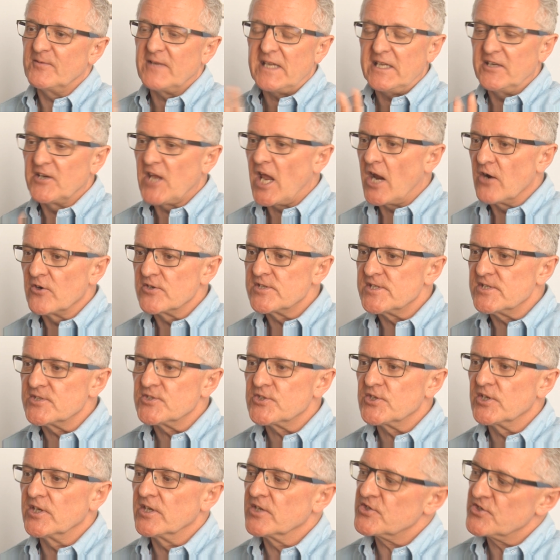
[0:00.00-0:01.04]
inherited
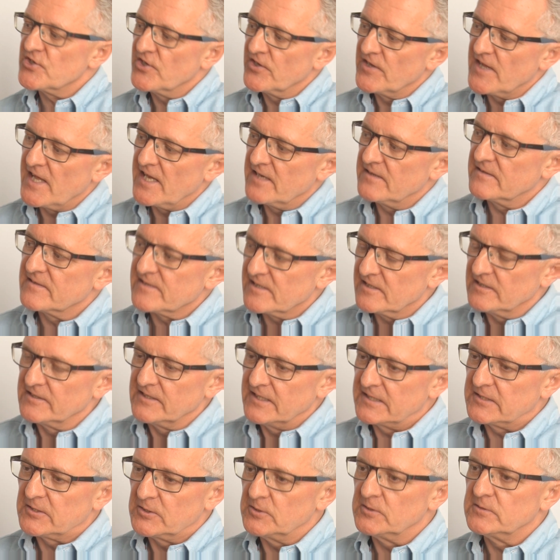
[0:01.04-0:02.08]
church and then a
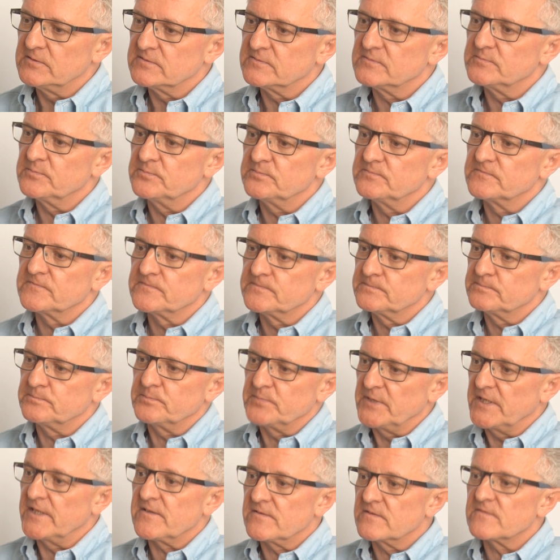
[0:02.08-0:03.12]
little
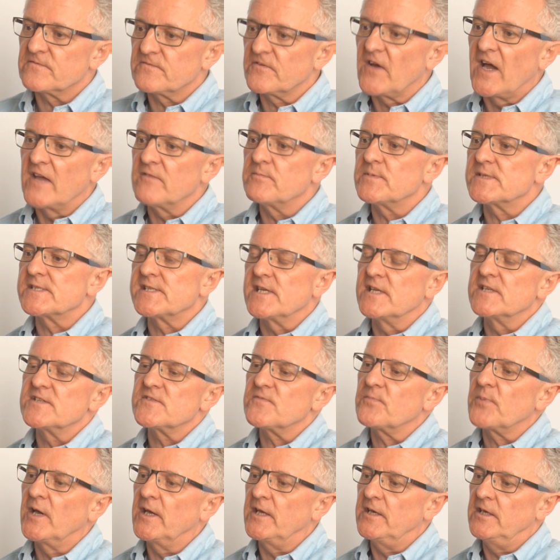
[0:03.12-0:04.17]
bit, 5%
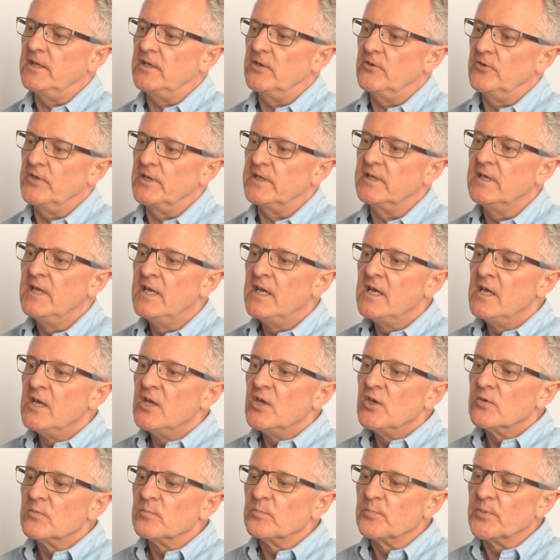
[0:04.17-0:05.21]
of pioneering.
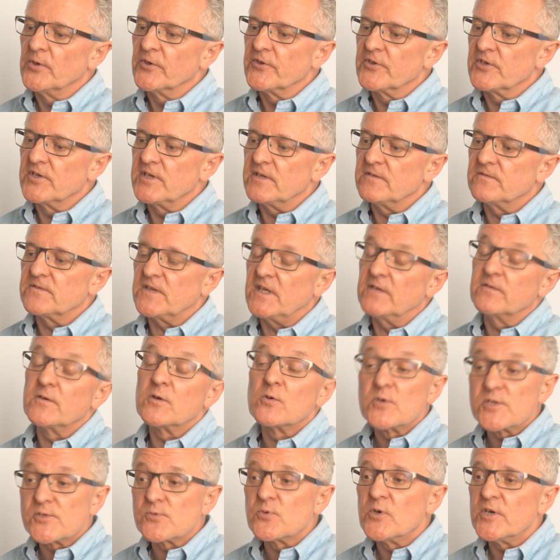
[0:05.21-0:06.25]
But that if it
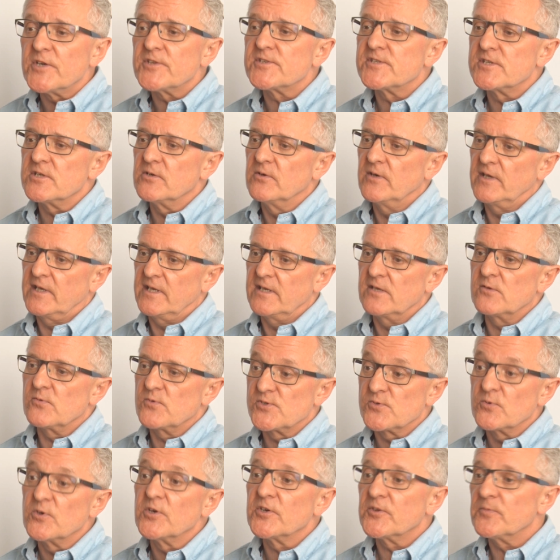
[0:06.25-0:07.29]
was worth doing, it
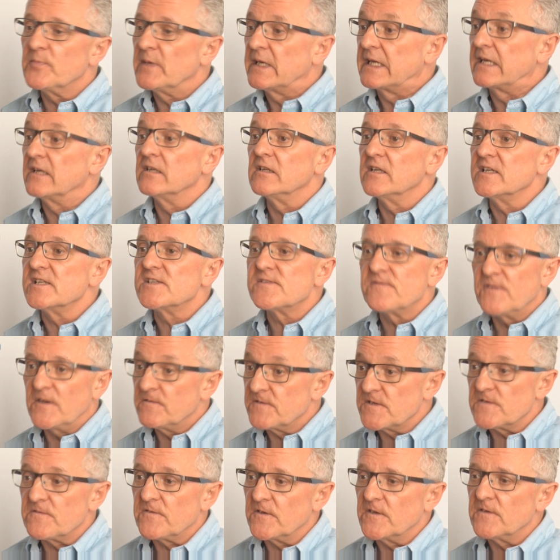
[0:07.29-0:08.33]
was worth being at least
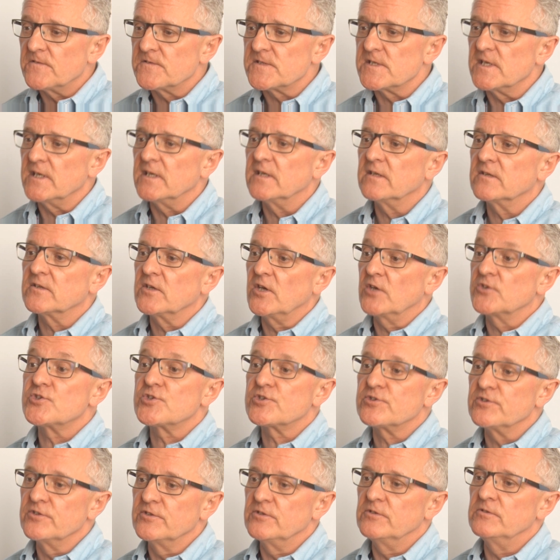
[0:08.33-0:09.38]
50-50, a
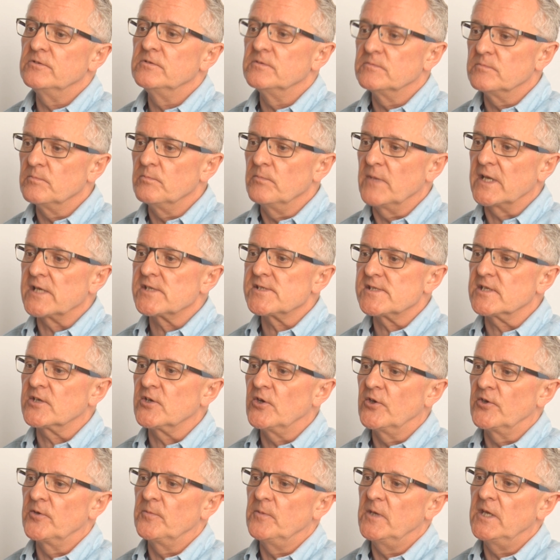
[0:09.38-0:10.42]
true mixed
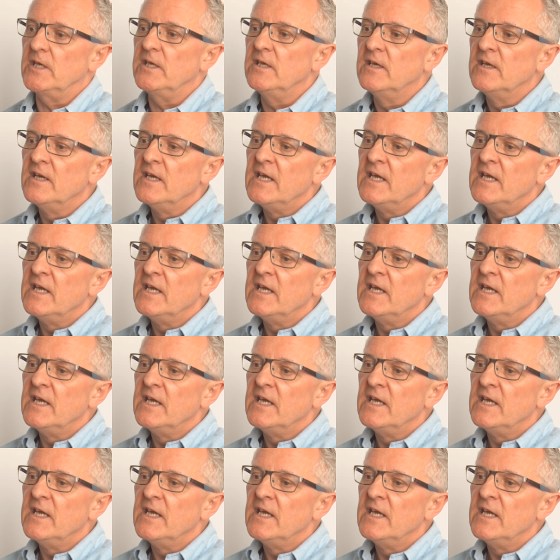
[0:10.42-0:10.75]
economy.